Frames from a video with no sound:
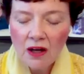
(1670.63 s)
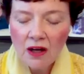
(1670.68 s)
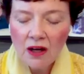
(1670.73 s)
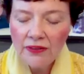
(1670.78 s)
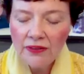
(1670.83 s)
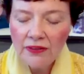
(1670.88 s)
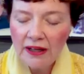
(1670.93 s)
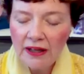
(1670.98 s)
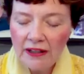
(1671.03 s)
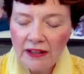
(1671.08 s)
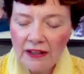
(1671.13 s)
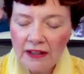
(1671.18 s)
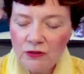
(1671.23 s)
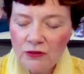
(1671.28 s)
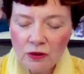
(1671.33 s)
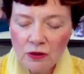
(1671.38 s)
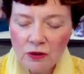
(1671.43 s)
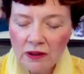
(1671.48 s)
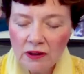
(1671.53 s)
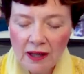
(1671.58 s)
Call
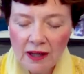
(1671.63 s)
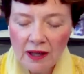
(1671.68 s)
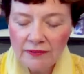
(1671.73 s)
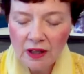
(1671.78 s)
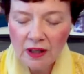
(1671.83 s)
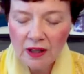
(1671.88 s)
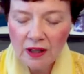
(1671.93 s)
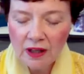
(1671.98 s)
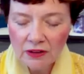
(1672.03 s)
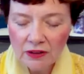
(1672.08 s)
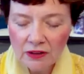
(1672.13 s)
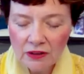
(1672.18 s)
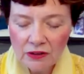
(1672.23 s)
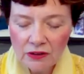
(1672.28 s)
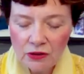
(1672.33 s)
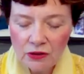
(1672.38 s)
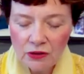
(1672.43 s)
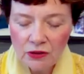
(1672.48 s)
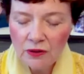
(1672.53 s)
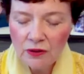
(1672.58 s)
on the angel
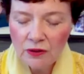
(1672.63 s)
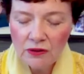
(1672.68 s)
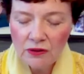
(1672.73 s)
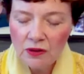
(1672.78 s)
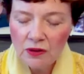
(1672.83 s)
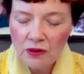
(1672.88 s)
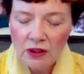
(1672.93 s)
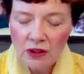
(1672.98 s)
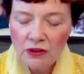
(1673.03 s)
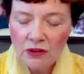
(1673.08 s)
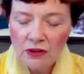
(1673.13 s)
love doctors.